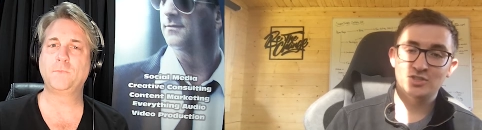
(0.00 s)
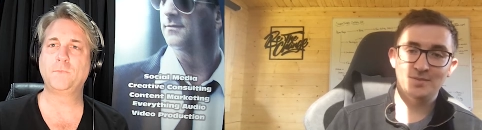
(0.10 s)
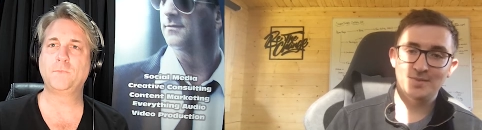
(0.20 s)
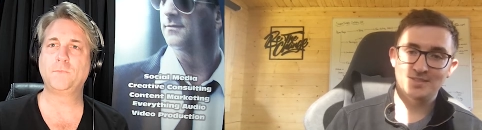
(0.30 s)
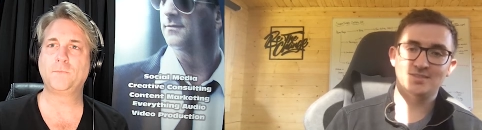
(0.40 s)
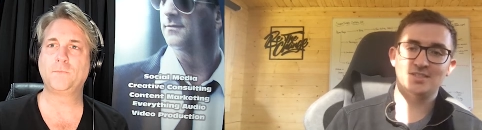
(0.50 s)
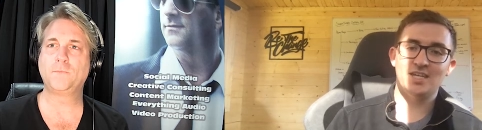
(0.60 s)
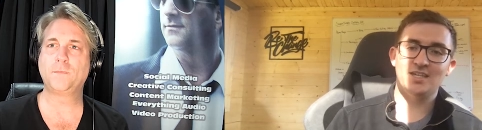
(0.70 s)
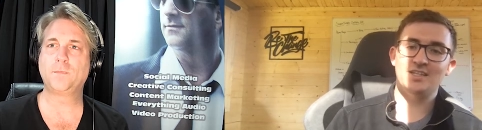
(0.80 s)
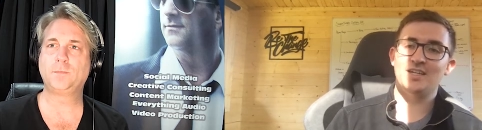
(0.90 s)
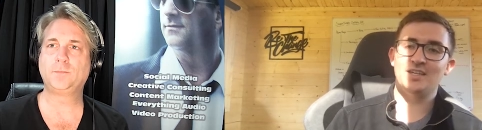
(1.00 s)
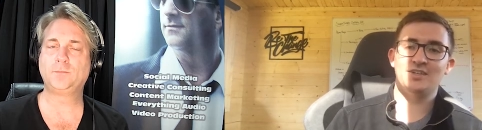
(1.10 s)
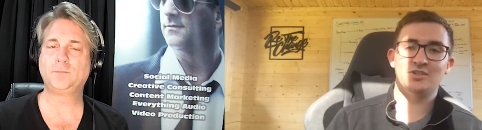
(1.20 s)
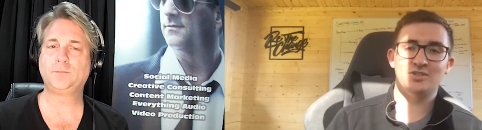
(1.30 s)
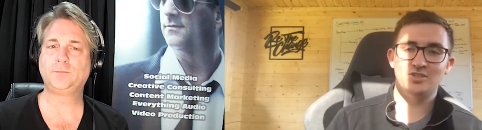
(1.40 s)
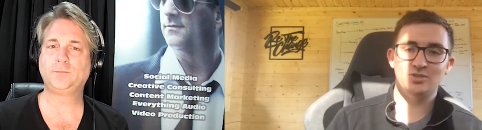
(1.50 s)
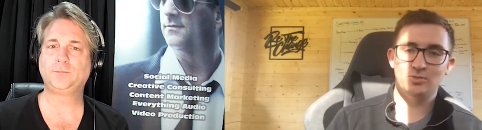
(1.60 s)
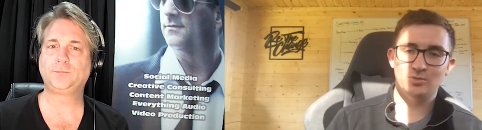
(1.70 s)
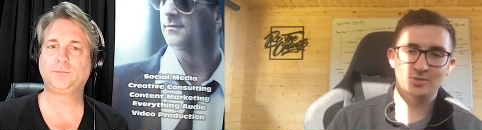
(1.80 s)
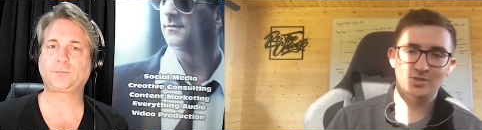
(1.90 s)
Speaker 1: time isn't scary either because you don't know
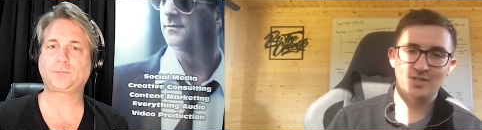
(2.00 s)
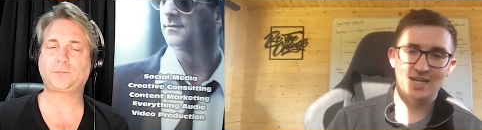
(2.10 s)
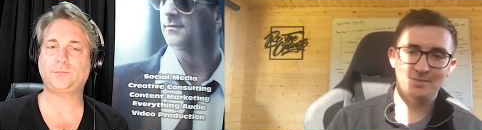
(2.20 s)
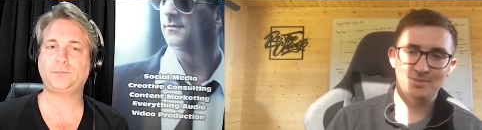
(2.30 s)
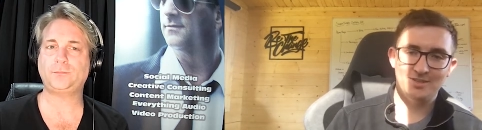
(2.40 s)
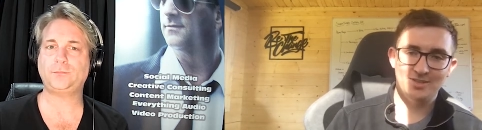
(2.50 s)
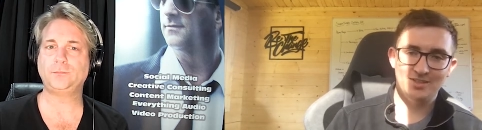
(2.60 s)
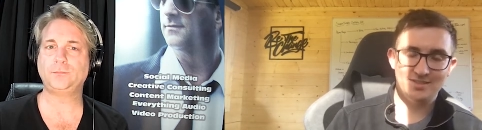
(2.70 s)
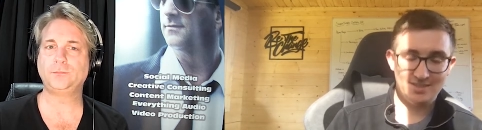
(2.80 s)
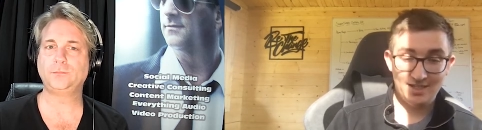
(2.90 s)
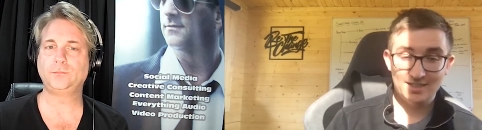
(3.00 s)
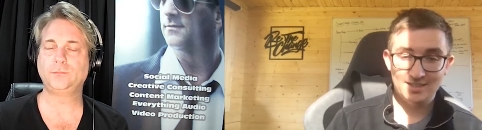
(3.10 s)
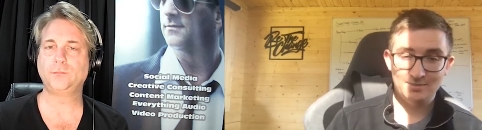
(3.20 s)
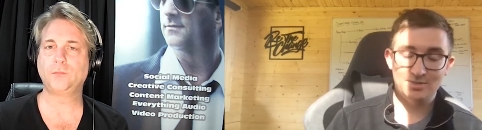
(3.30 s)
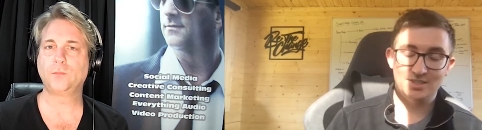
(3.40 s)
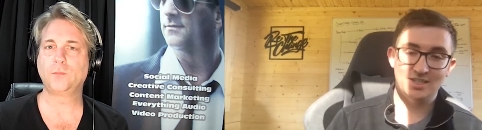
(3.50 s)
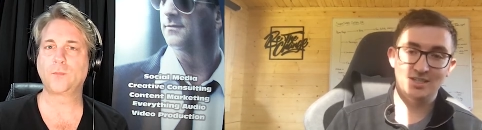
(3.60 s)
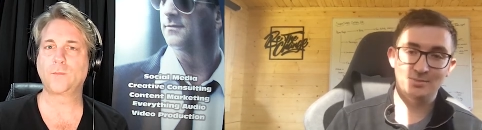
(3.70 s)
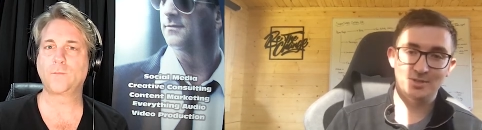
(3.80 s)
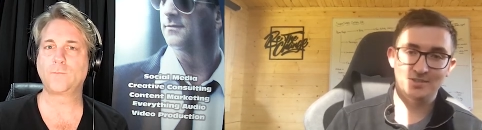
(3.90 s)
what's going to happen to you. The second time's the scary
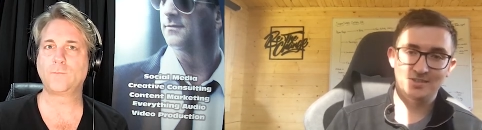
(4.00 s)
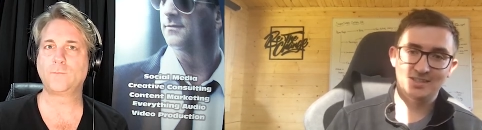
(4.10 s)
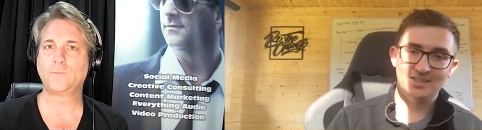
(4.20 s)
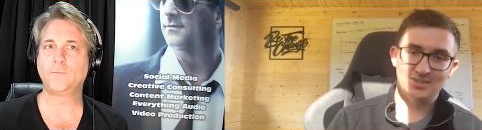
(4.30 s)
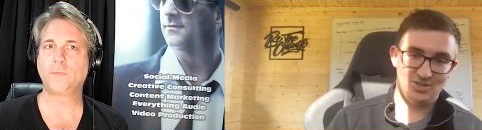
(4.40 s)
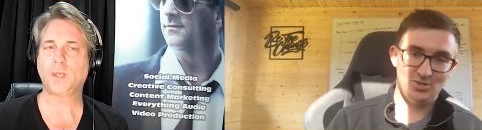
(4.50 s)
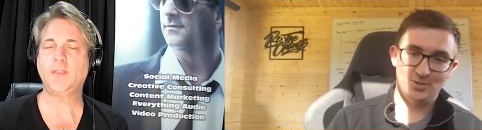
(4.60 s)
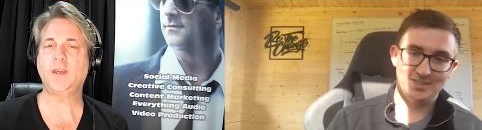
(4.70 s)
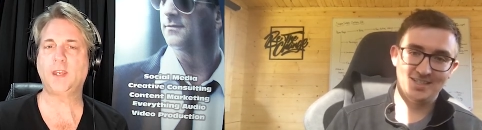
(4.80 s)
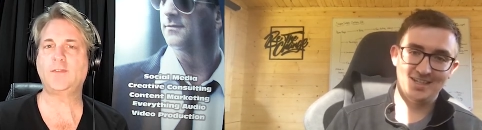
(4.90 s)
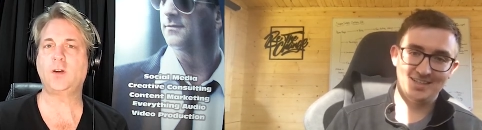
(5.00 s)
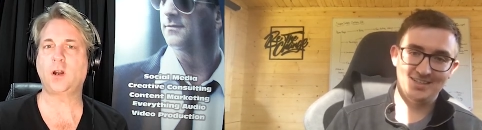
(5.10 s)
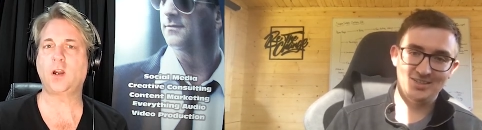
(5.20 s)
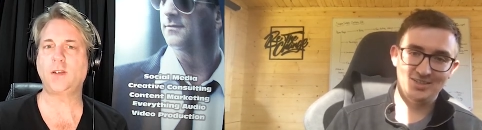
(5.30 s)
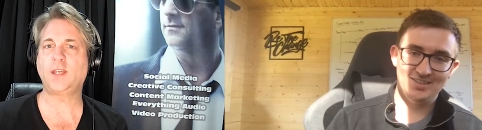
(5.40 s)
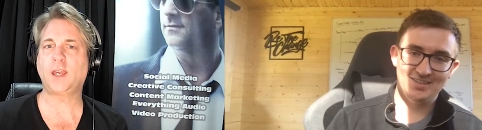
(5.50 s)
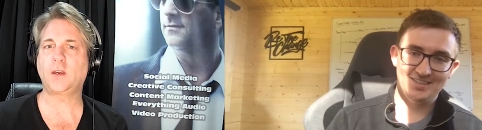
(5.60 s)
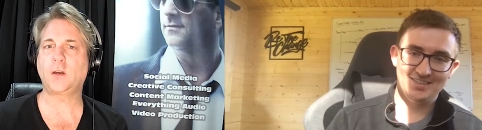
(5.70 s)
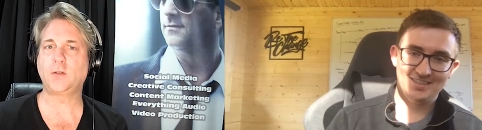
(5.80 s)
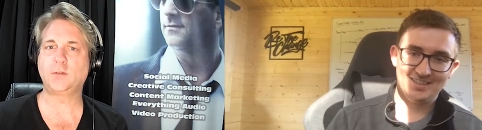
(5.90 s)
one because you know I think exactly, I'd have a
Speaker 2: heart attack.
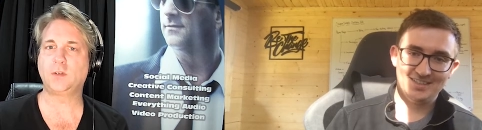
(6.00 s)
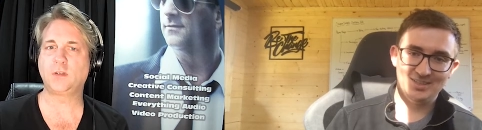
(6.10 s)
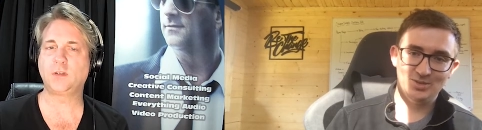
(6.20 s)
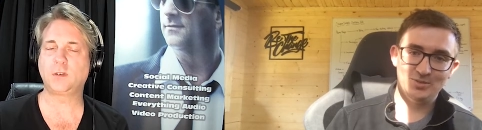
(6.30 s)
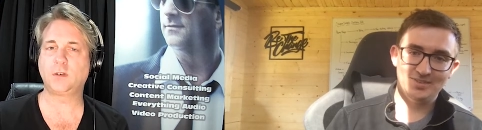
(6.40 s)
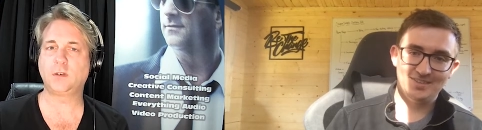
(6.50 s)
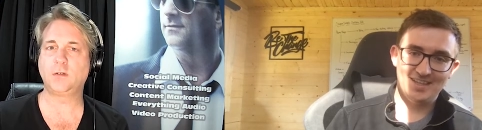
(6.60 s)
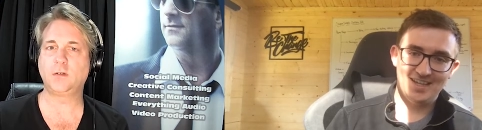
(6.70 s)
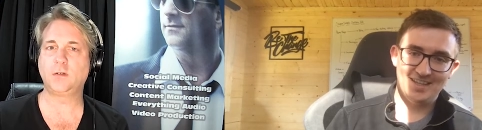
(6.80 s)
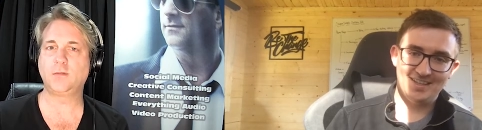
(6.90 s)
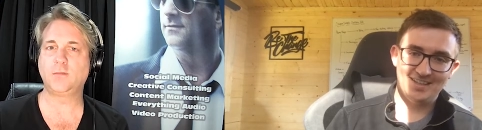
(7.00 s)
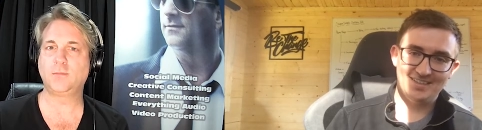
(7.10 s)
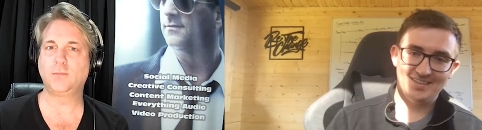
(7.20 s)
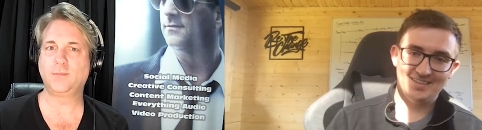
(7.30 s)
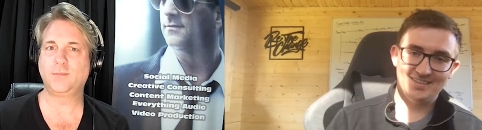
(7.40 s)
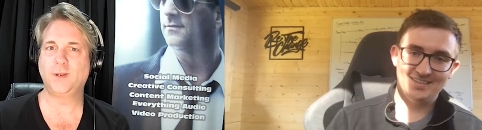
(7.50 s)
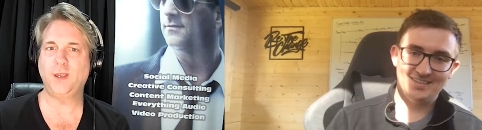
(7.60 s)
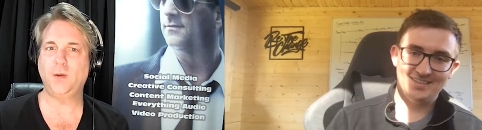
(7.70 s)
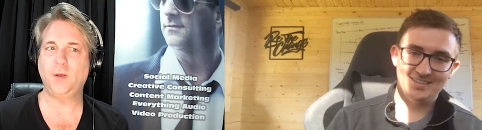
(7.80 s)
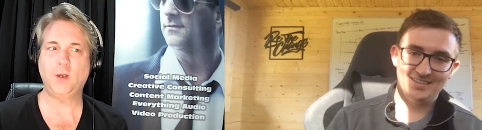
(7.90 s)
Just you know, you know
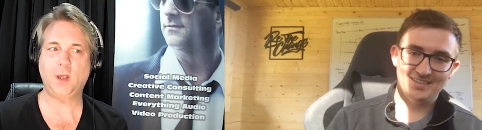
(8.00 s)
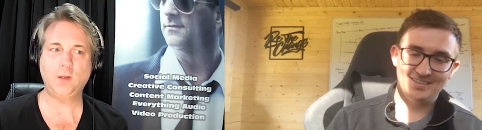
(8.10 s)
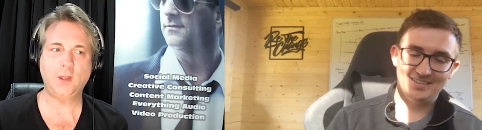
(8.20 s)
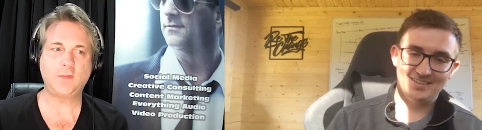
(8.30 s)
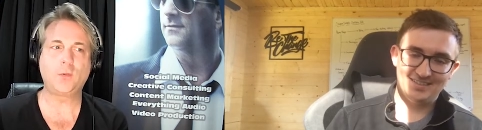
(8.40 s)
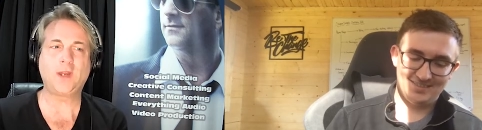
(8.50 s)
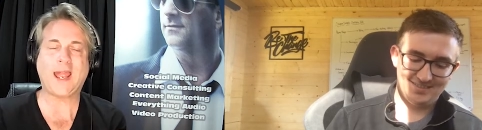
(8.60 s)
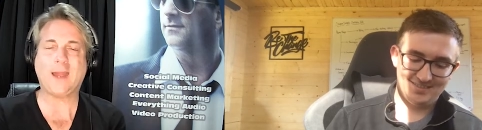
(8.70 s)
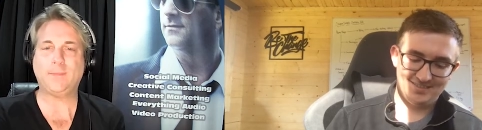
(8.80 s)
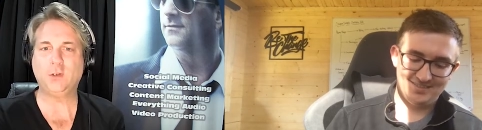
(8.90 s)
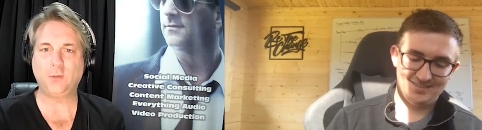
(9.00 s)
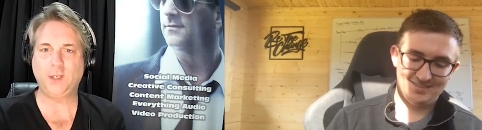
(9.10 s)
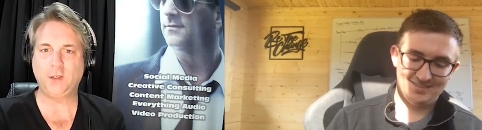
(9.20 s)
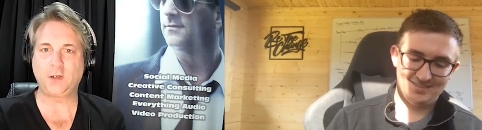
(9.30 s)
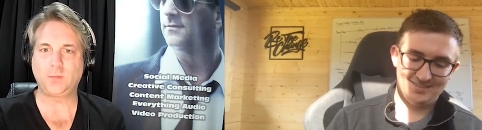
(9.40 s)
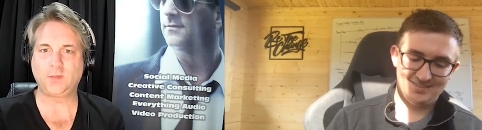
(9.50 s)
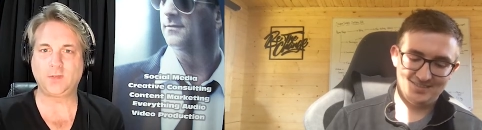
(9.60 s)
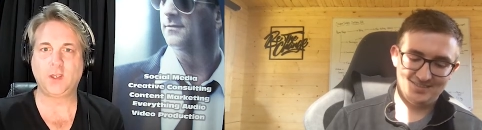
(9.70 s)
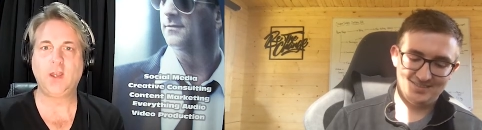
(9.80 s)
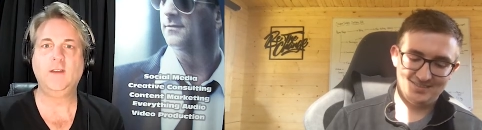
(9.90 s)
it, nothing would happen to me in terms of
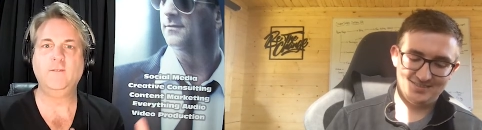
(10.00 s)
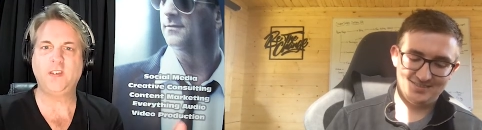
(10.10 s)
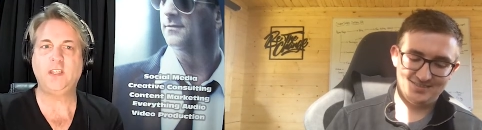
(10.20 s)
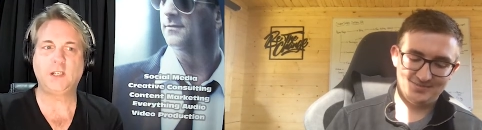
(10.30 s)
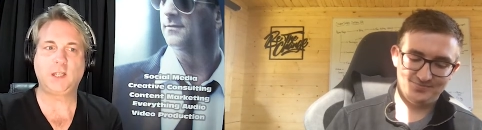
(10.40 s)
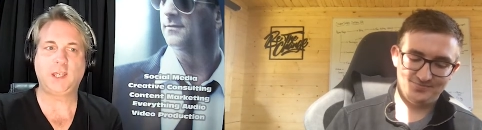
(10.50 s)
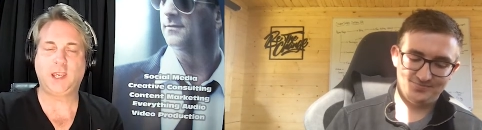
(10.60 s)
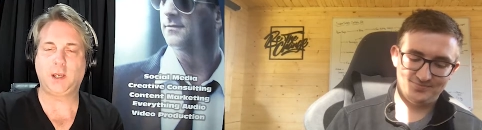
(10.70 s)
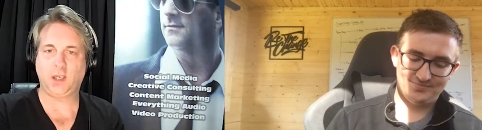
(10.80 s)
physically getting